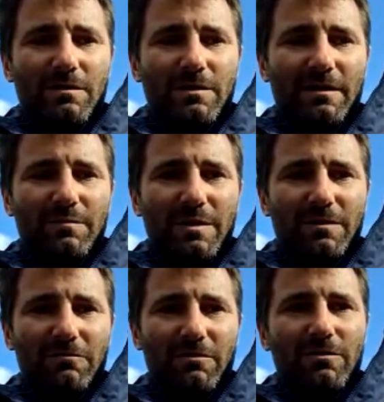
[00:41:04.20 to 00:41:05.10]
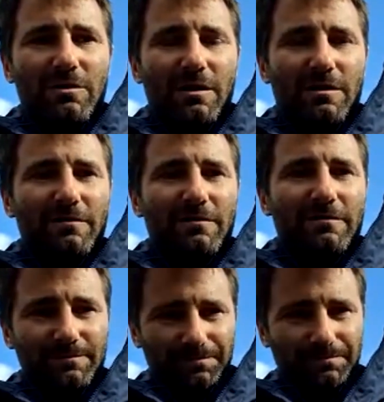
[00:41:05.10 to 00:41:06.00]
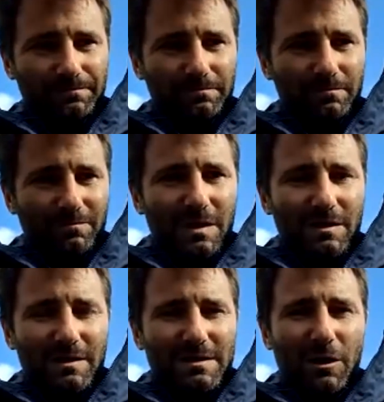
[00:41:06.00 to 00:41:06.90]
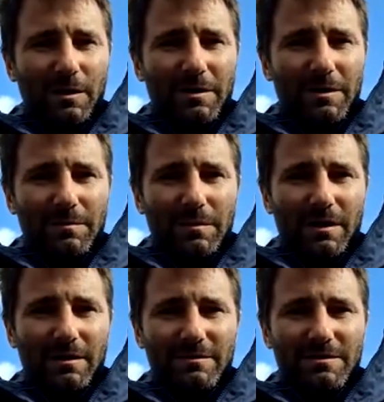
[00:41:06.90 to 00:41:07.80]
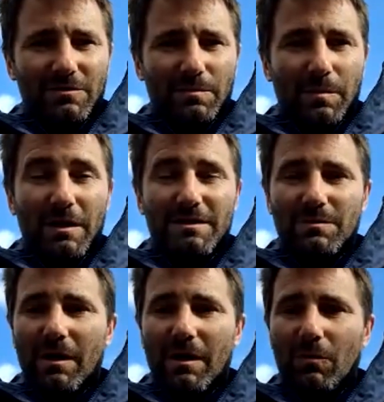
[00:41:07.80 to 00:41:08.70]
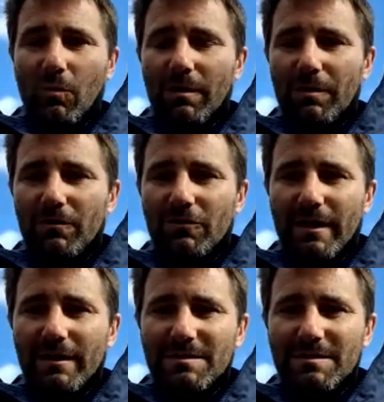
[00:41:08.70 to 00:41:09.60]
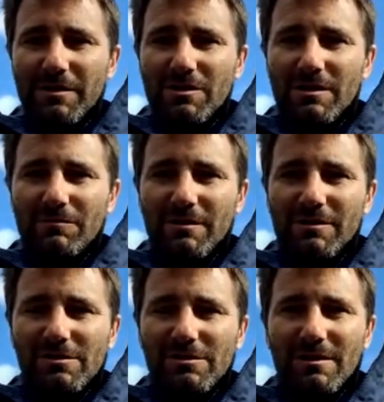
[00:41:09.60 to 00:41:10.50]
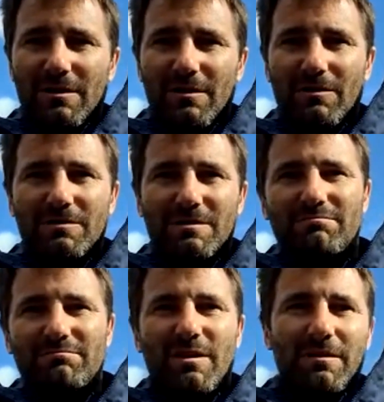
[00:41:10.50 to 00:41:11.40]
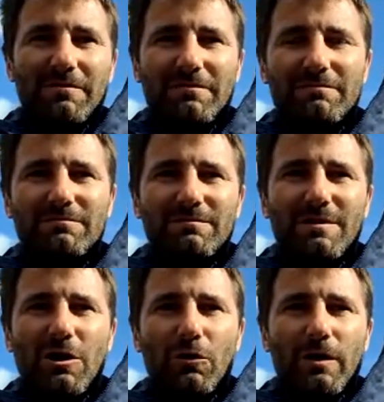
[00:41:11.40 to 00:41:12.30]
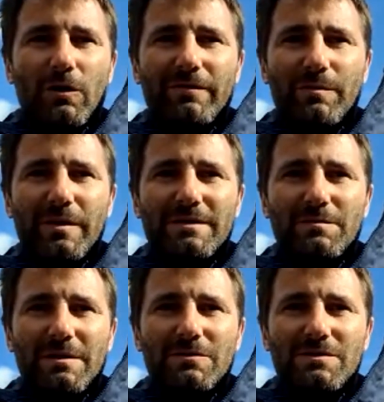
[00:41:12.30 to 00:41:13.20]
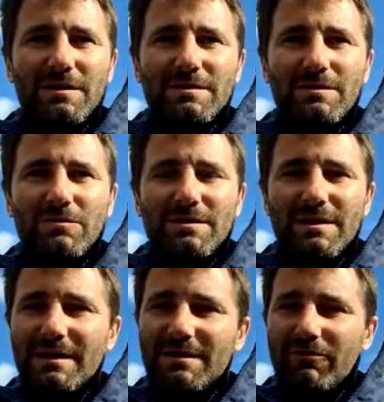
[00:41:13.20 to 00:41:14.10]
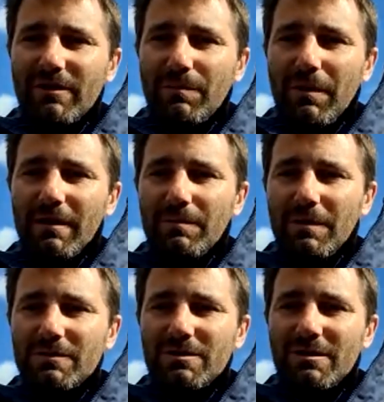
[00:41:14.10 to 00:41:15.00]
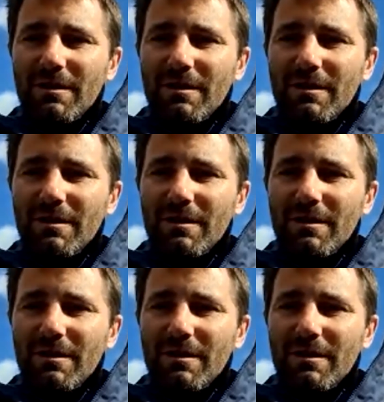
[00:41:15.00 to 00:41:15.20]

gave me a real kind of excitement and sort of buzz about white ball cricket especially, which I was kind of going off a bit at Middlesex. I wasn't necessarily playing much